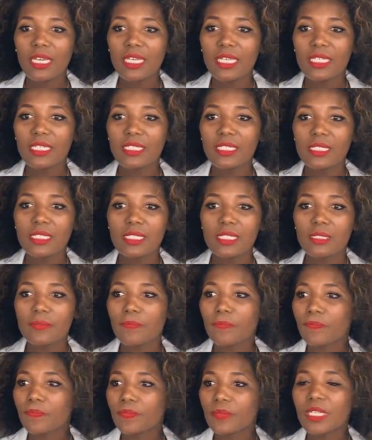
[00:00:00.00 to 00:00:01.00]

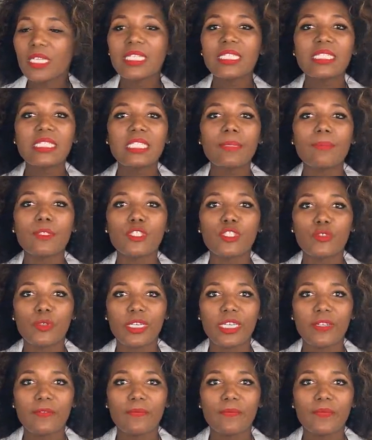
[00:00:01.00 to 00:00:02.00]
is
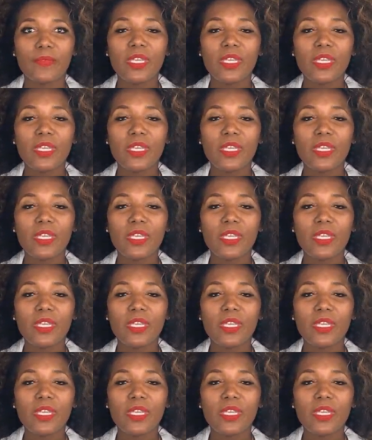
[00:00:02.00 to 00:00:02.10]
symmetry.